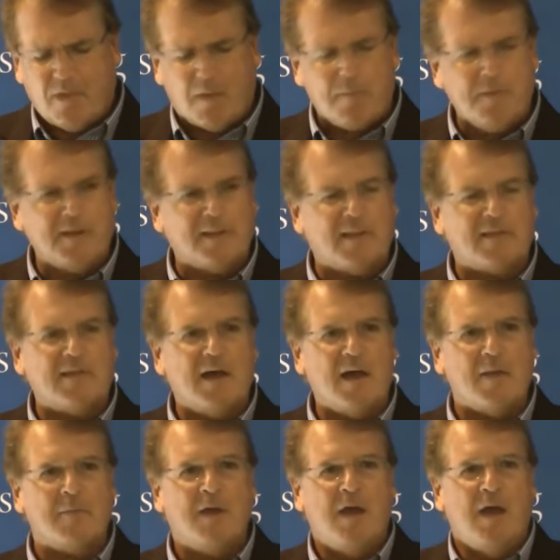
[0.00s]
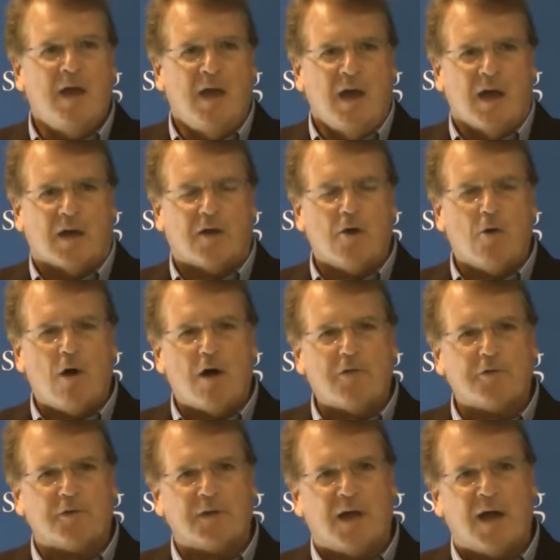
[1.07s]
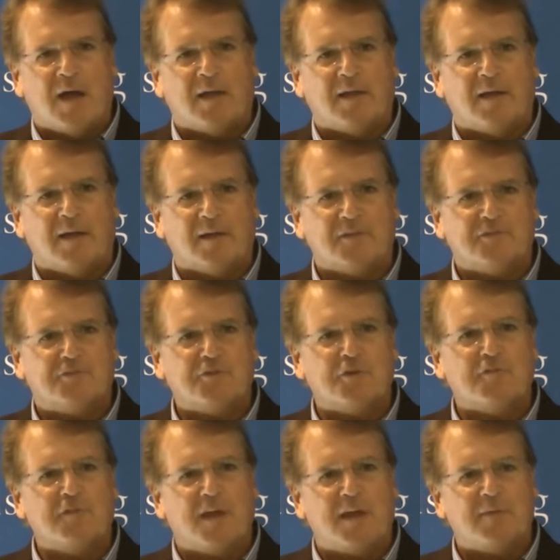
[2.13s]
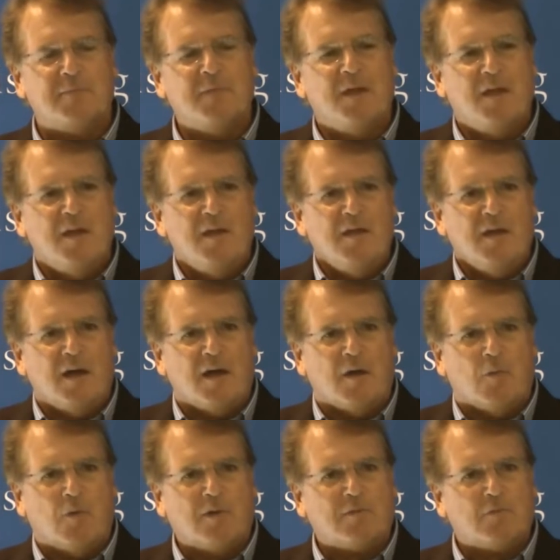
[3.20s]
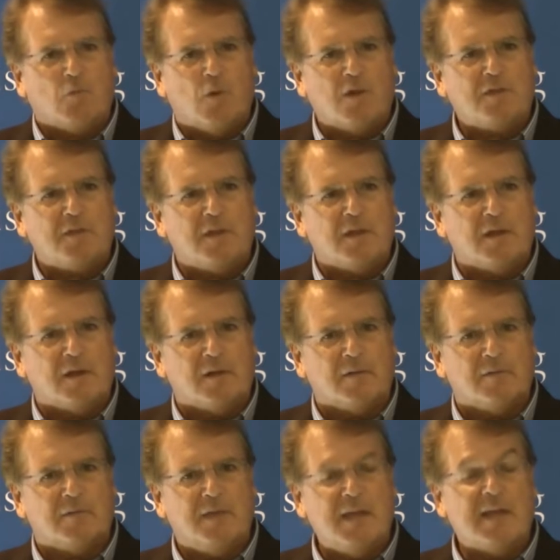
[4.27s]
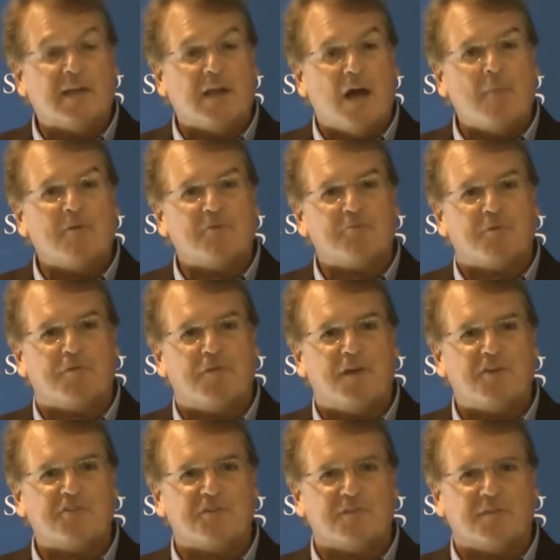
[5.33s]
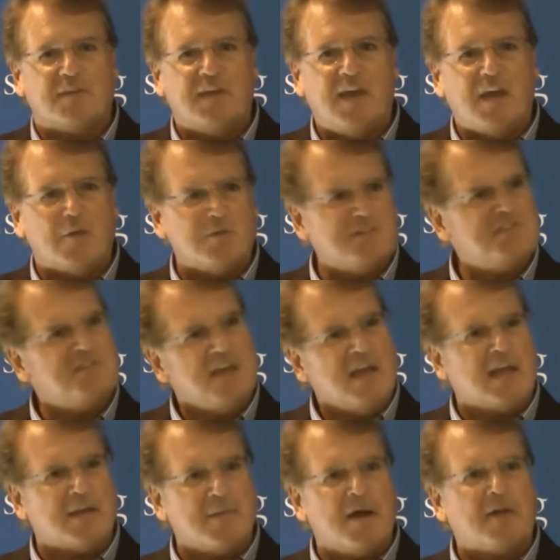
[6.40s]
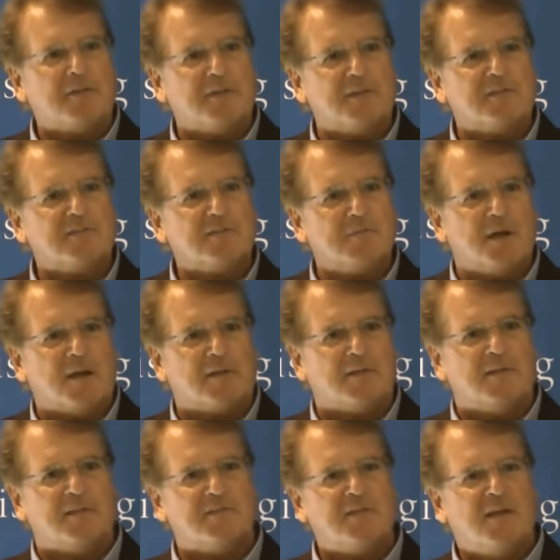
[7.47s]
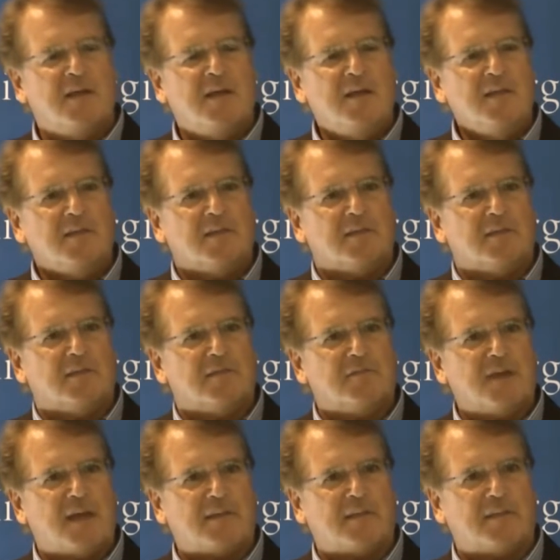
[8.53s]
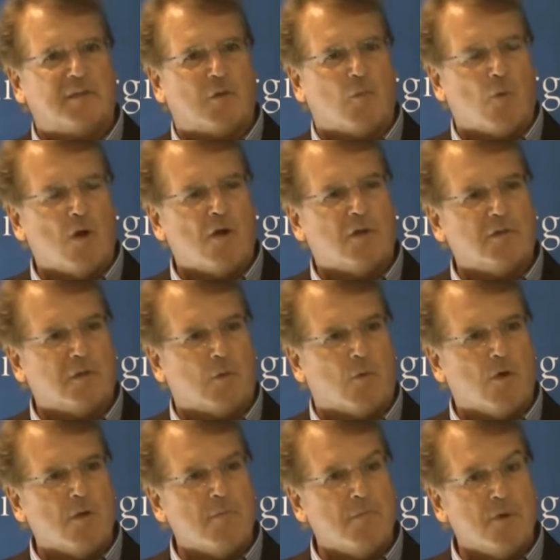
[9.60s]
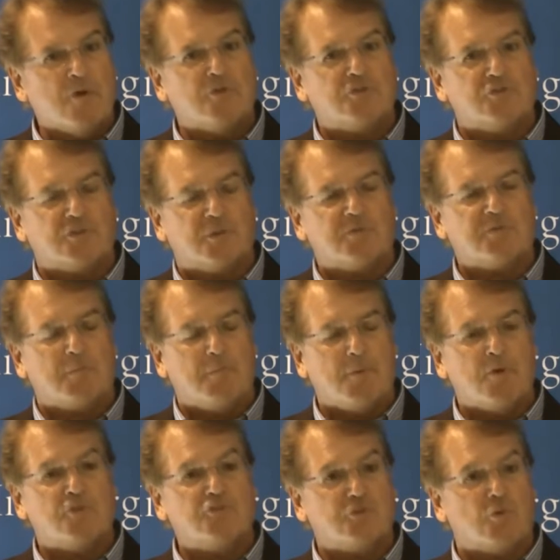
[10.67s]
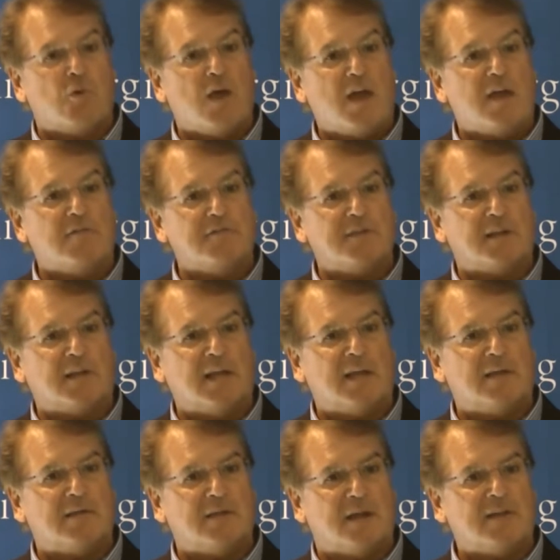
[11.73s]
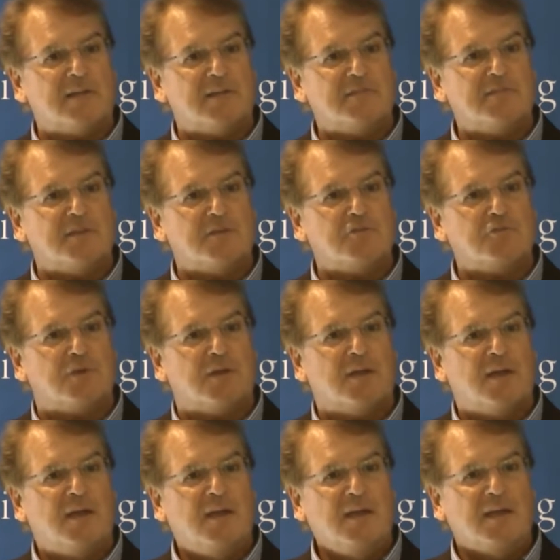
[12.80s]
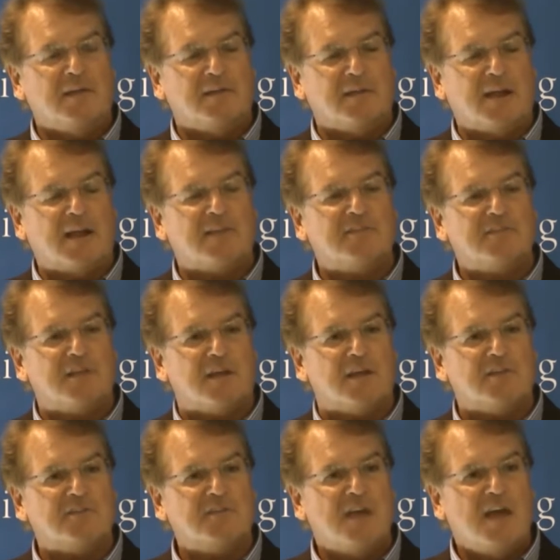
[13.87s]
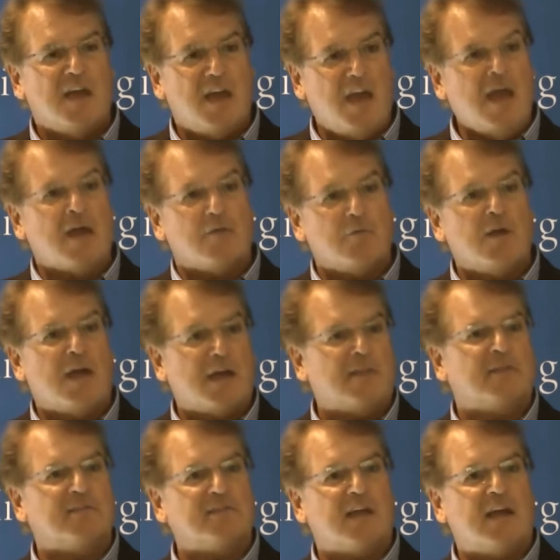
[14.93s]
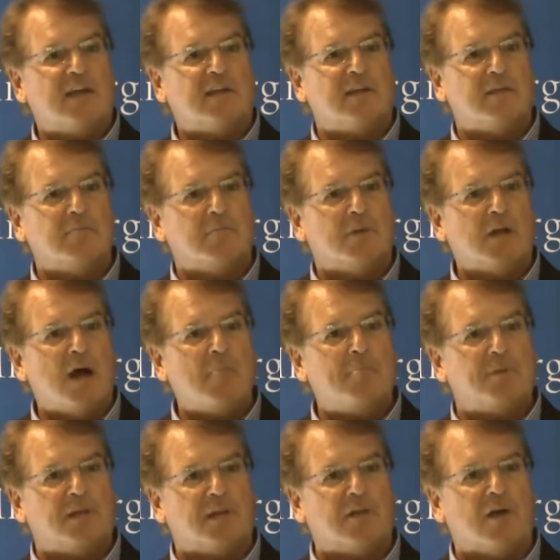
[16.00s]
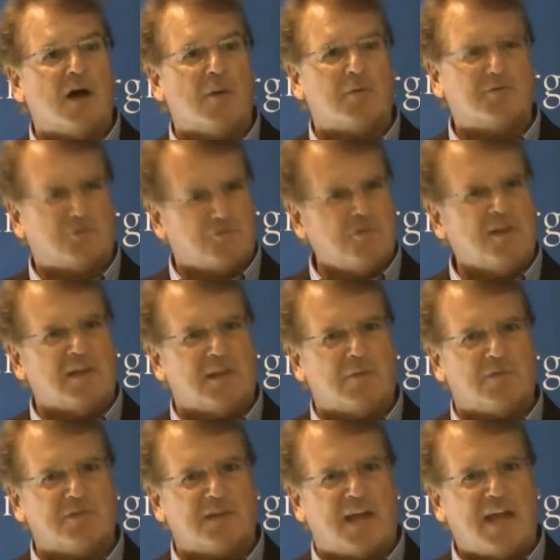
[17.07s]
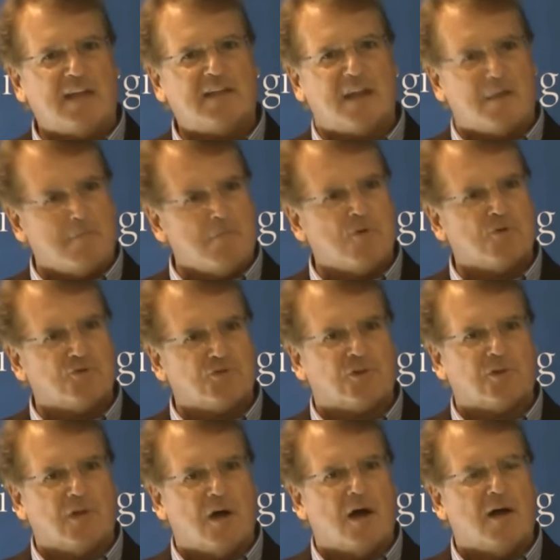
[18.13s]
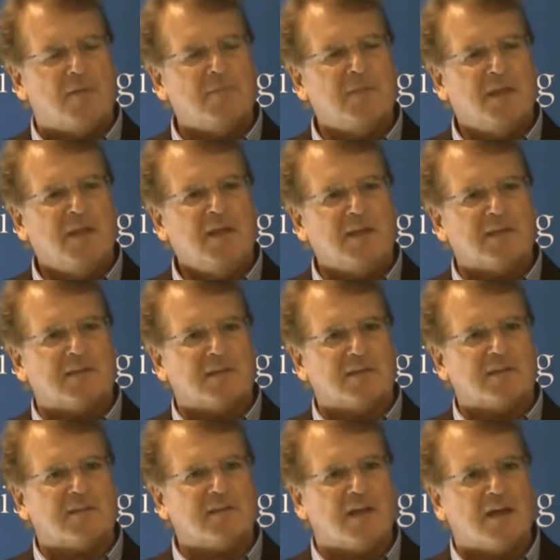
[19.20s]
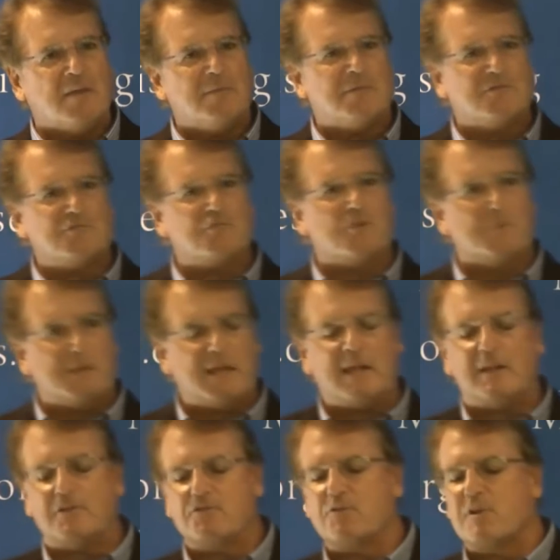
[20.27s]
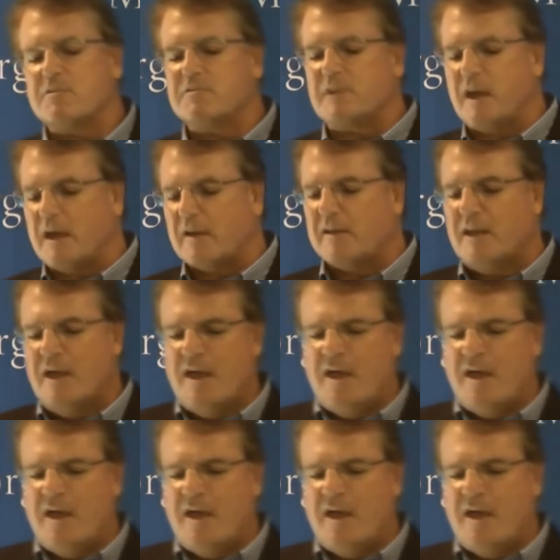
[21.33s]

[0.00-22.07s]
But at the time, a co-author and I surveyed what the economics profession of the day was saying about the fact that there were mergers. There was a merger wave in the late 19th century in the United States, and we had this anti-monopoly law, which was an anti-merger law at the time, the Sherman Antitrust Act.